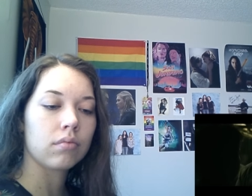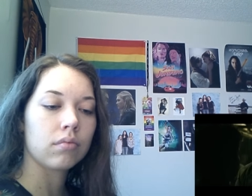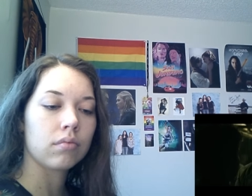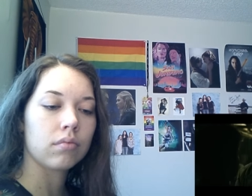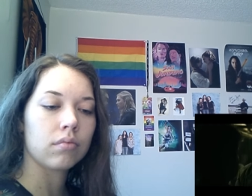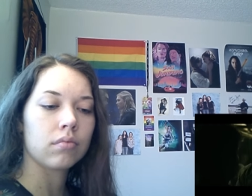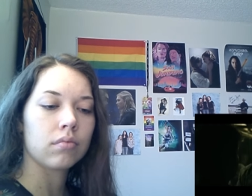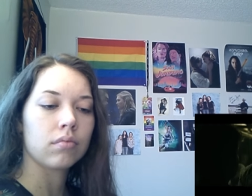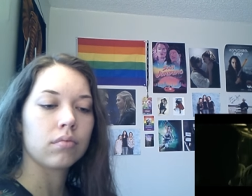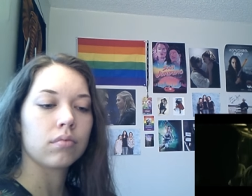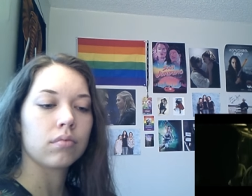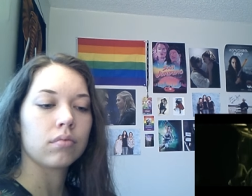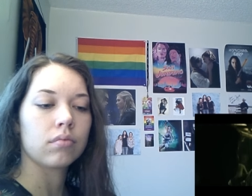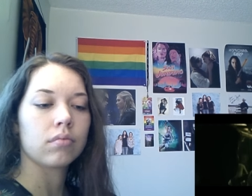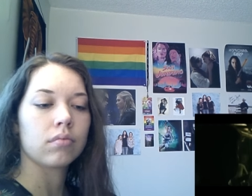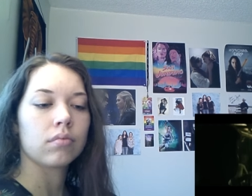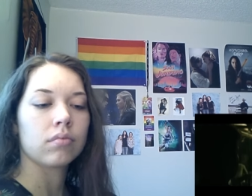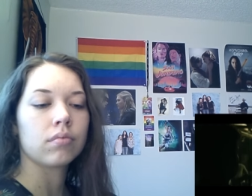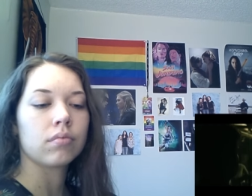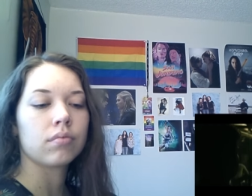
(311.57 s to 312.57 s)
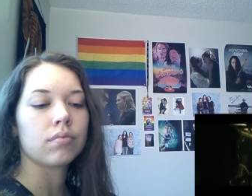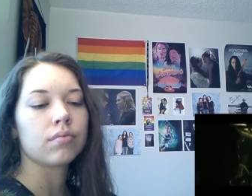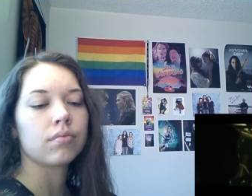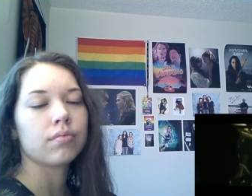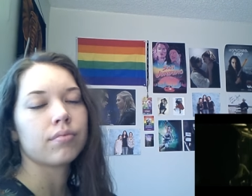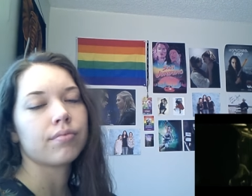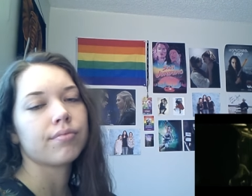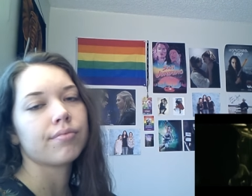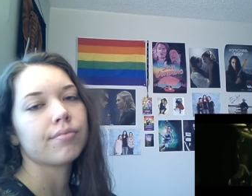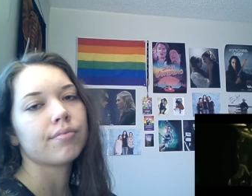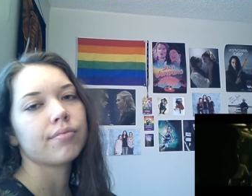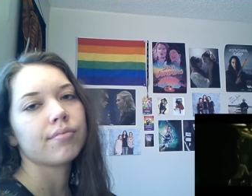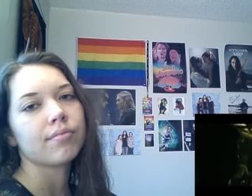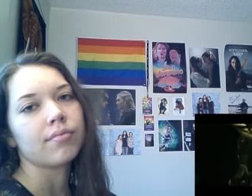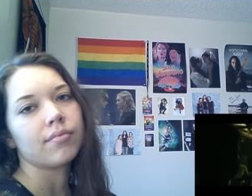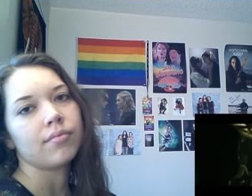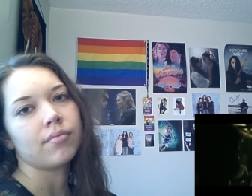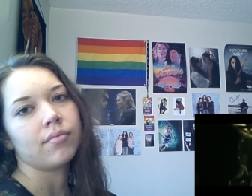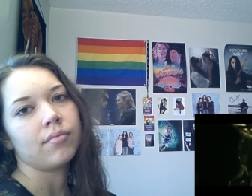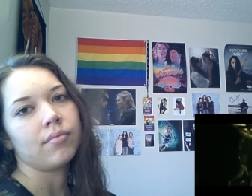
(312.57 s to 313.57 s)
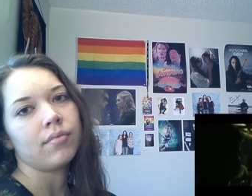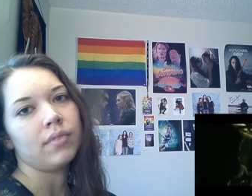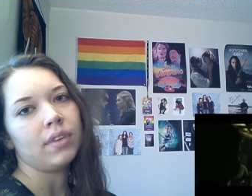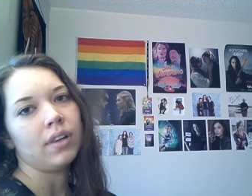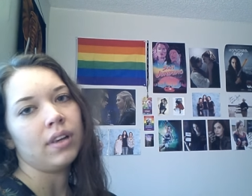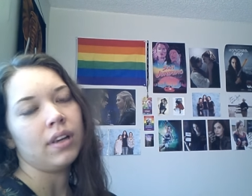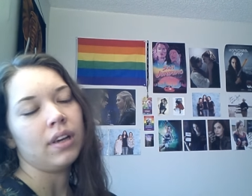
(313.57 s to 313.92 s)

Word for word: She's a soup. Hughie.